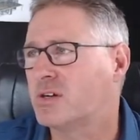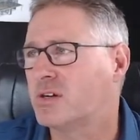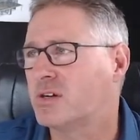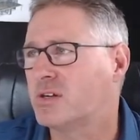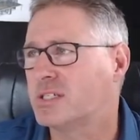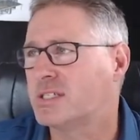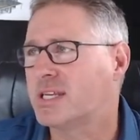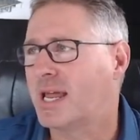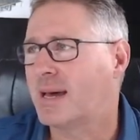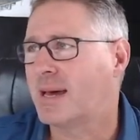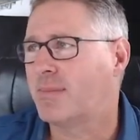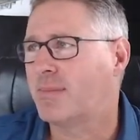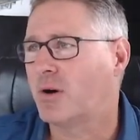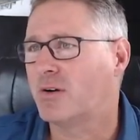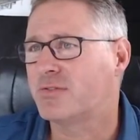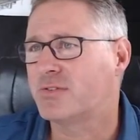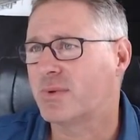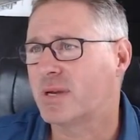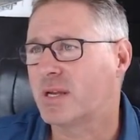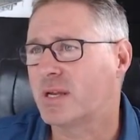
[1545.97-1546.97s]
Turn your slab
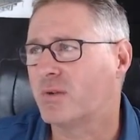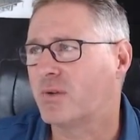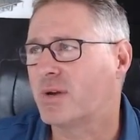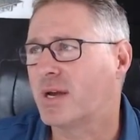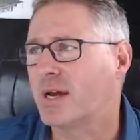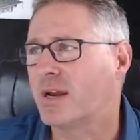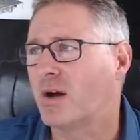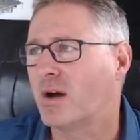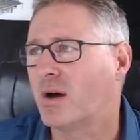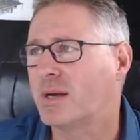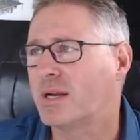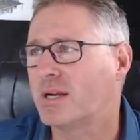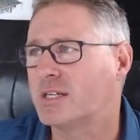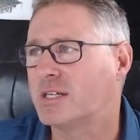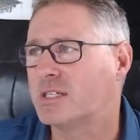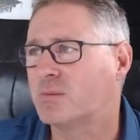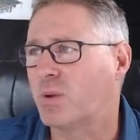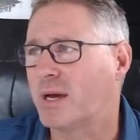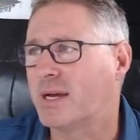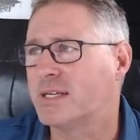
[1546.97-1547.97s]
off so we can look at it. I'm going to
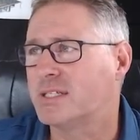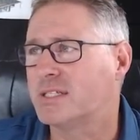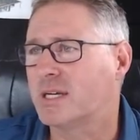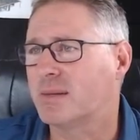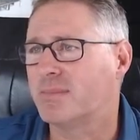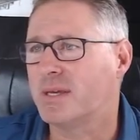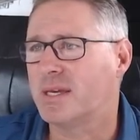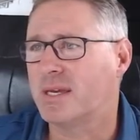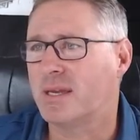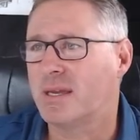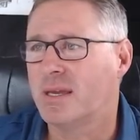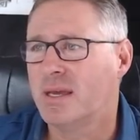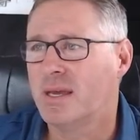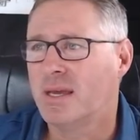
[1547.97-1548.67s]
explain something.